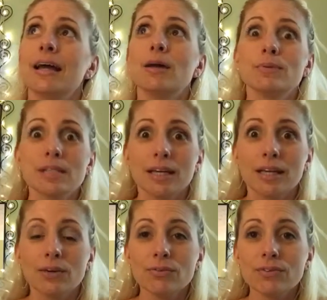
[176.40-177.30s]
And I was
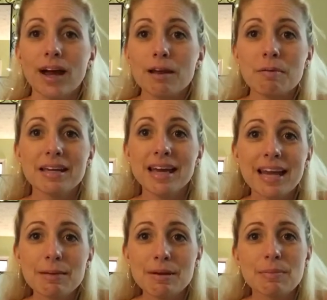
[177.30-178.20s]
like, you've got to be
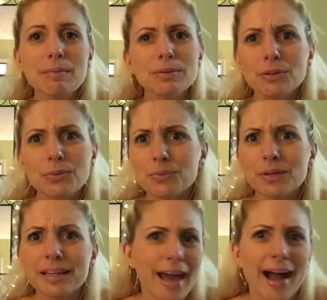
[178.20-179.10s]
kidding me. People don't
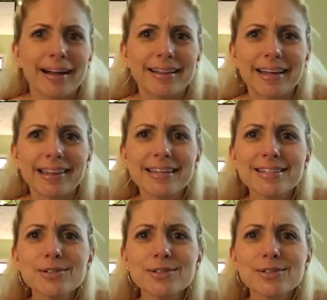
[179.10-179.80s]
really act like this.